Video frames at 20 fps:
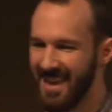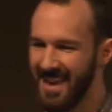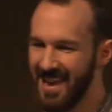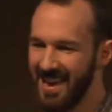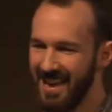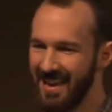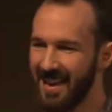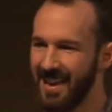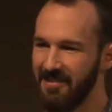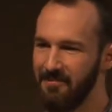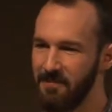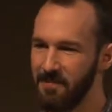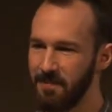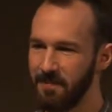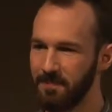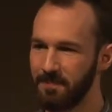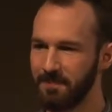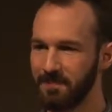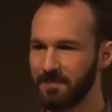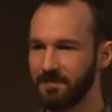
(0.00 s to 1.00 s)
made some um,
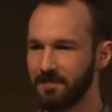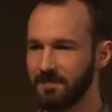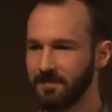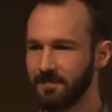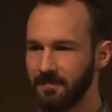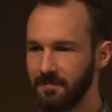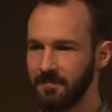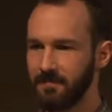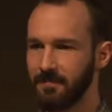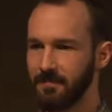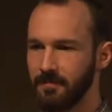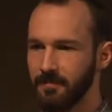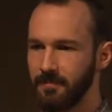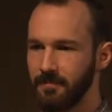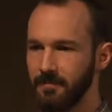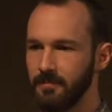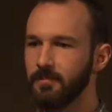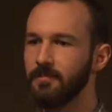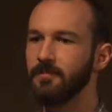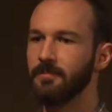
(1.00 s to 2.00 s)
changes to notification
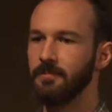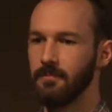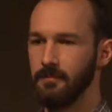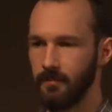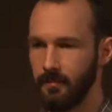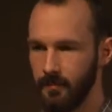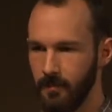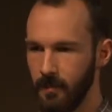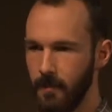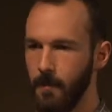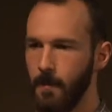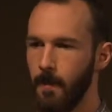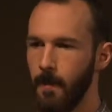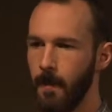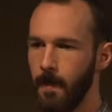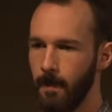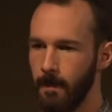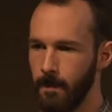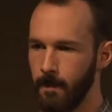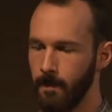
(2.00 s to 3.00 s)
as well because it
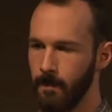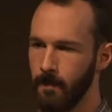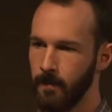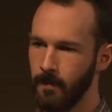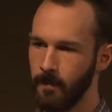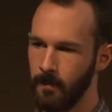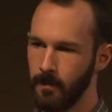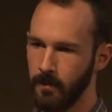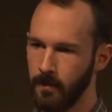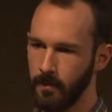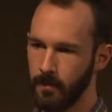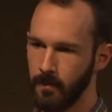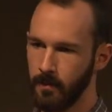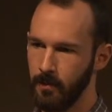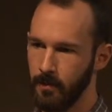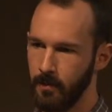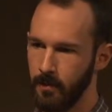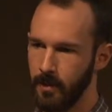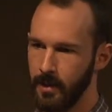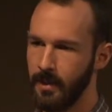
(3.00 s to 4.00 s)
wasn't rich enough. I,
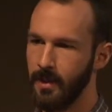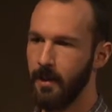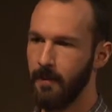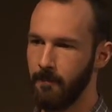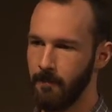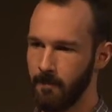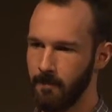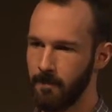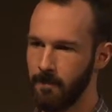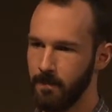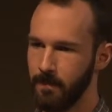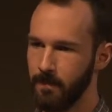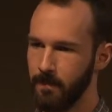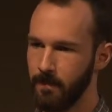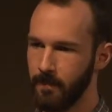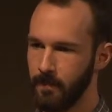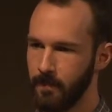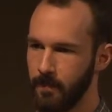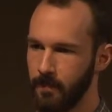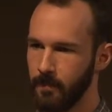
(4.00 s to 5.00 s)
I yeah. haven't pushed them
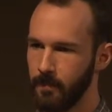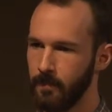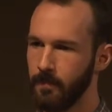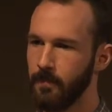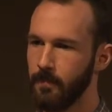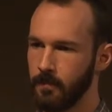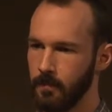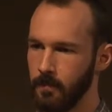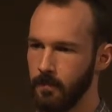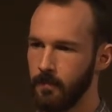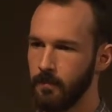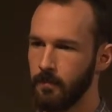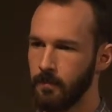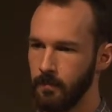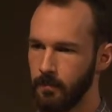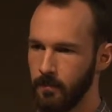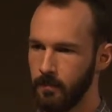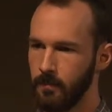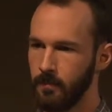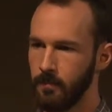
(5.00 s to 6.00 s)
into, but that was on
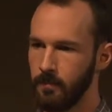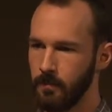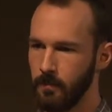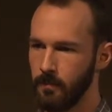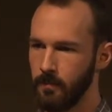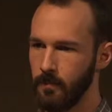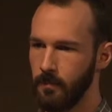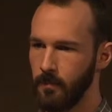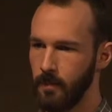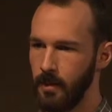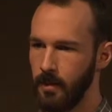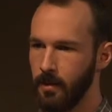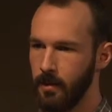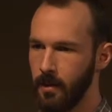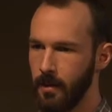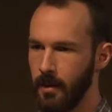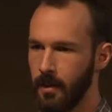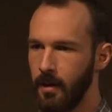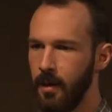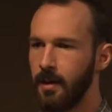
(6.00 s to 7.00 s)
Essex, and that's another
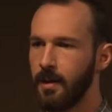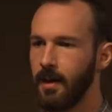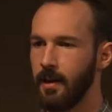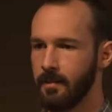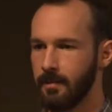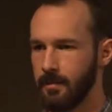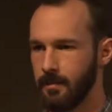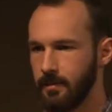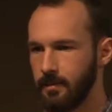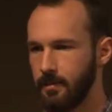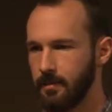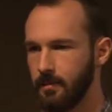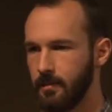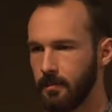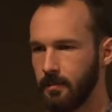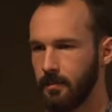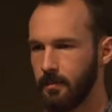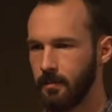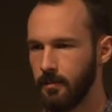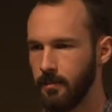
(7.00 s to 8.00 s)
thing that yes. I want to push
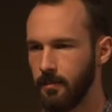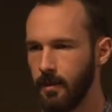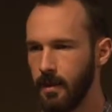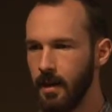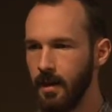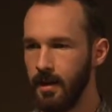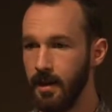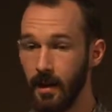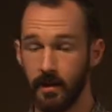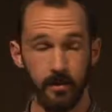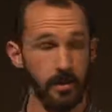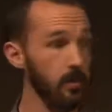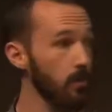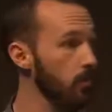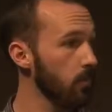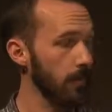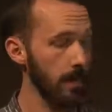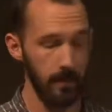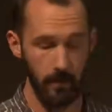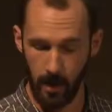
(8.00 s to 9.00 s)
into the. Uh, yeah, so
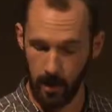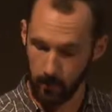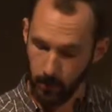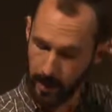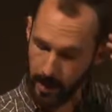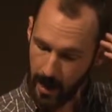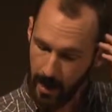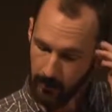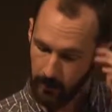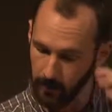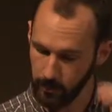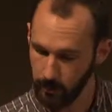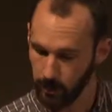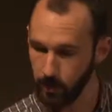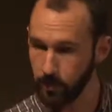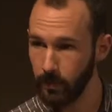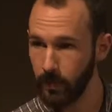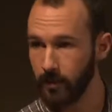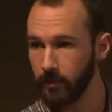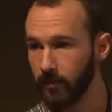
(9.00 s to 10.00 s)
we, um, we have a
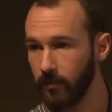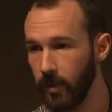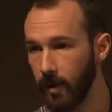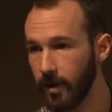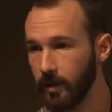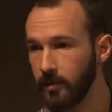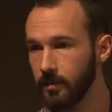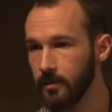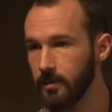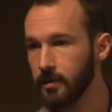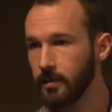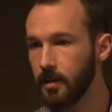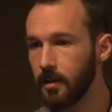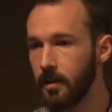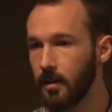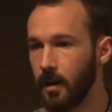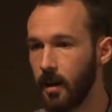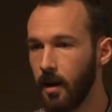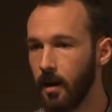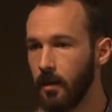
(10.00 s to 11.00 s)
blueprint filed
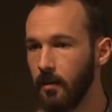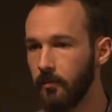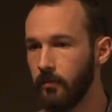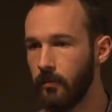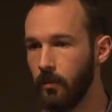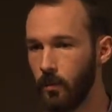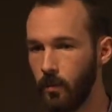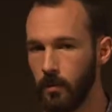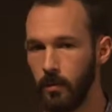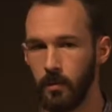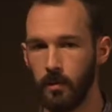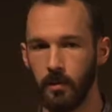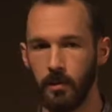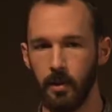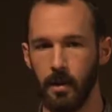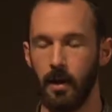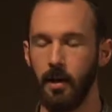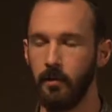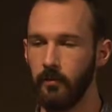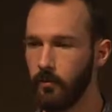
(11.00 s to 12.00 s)
uh, for,
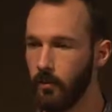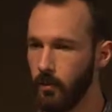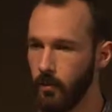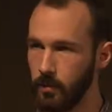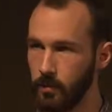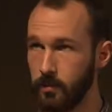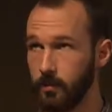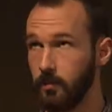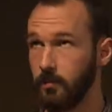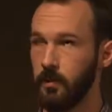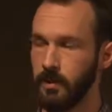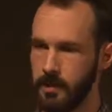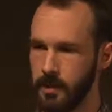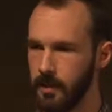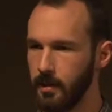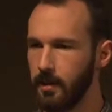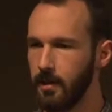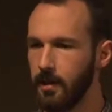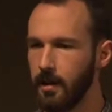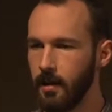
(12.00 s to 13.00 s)
uh, for Grizzly
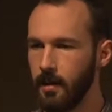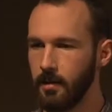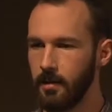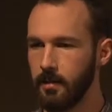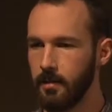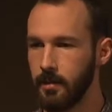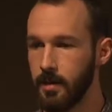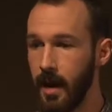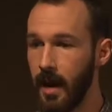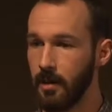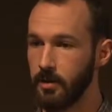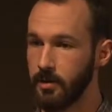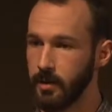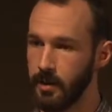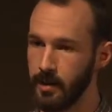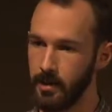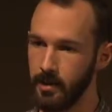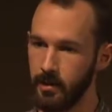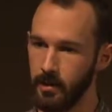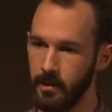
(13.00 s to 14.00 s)
to
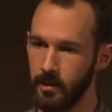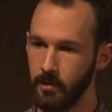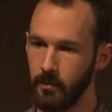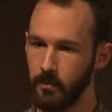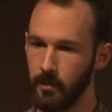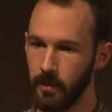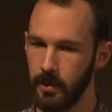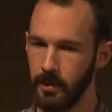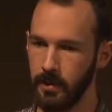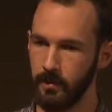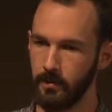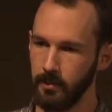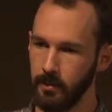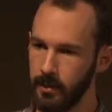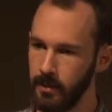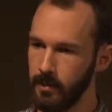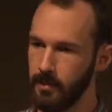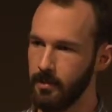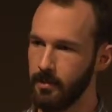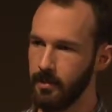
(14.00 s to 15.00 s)
actually
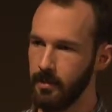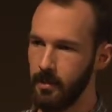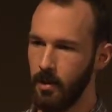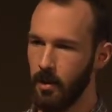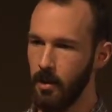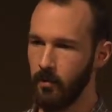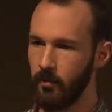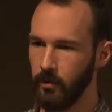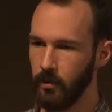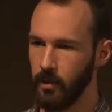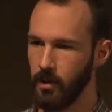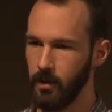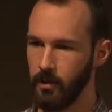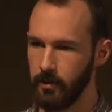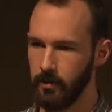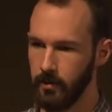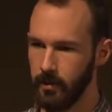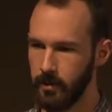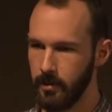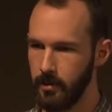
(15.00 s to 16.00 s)
completely
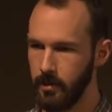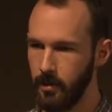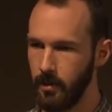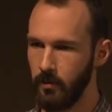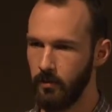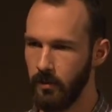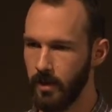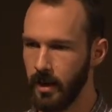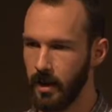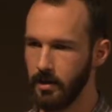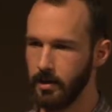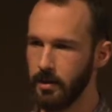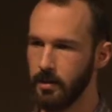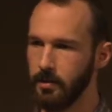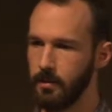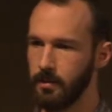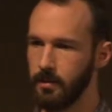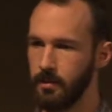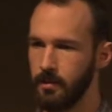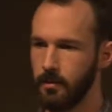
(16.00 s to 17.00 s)
overhaul the notification
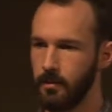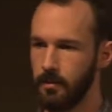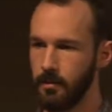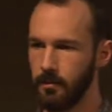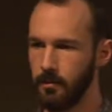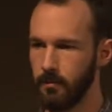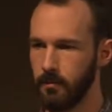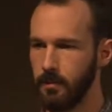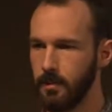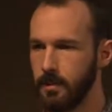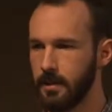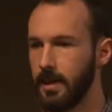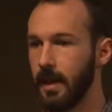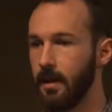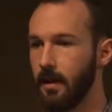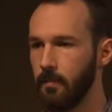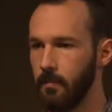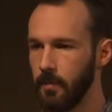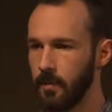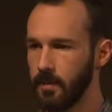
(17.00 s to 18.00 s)

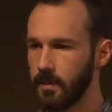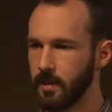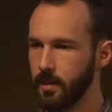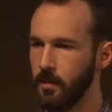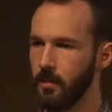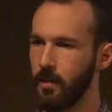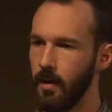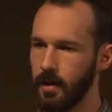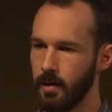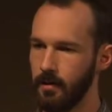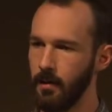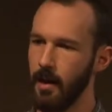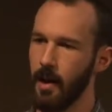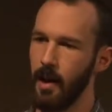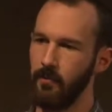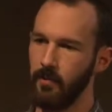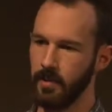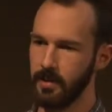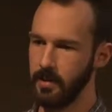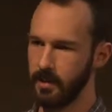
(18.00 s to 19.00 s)
setup. So and
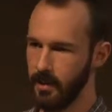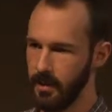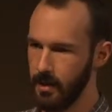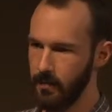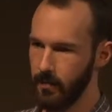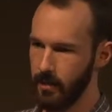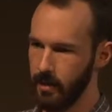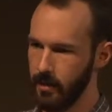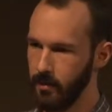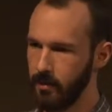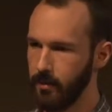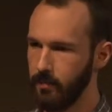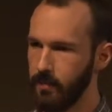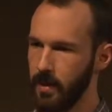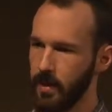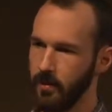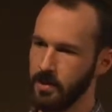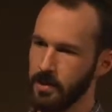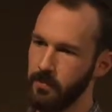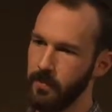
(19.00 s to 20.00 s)
obviously keeping
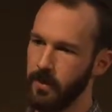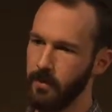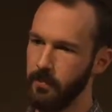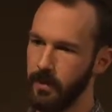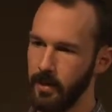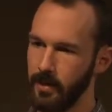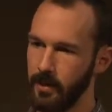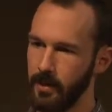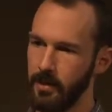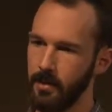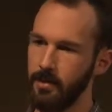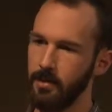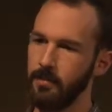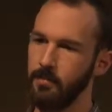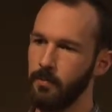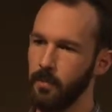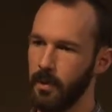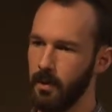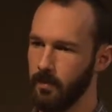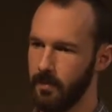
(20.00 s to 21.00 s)
backwards compatibility,
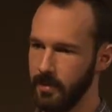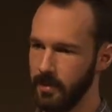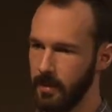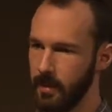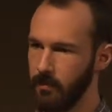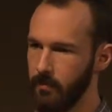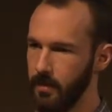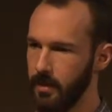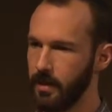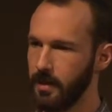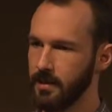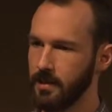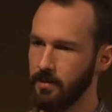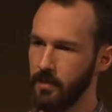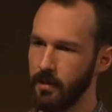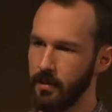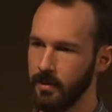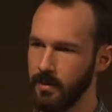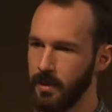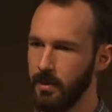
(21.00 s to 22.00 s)
putting them in the same place,
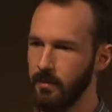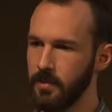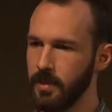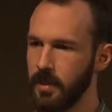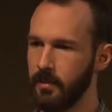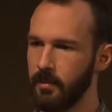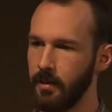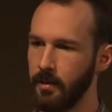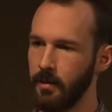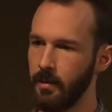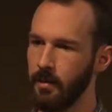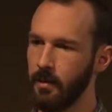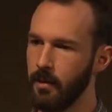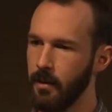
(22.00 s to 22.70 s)
putting the same ones out there.